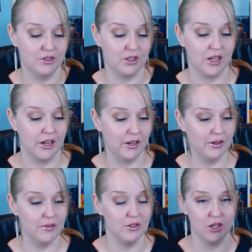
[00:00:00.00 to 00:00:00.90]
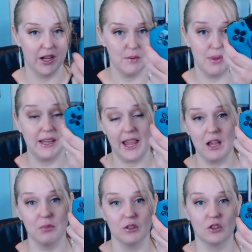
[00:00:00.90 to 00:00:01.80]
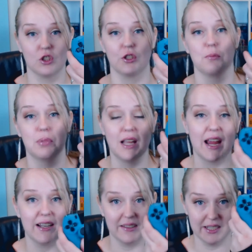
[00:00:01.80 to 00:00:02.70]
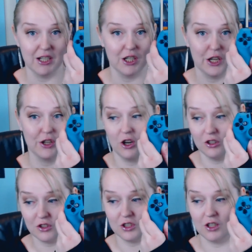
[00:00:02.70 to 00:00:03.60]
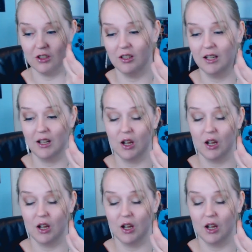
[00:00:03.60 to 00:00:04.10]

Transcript: So, you know, being able to play a Nintendo console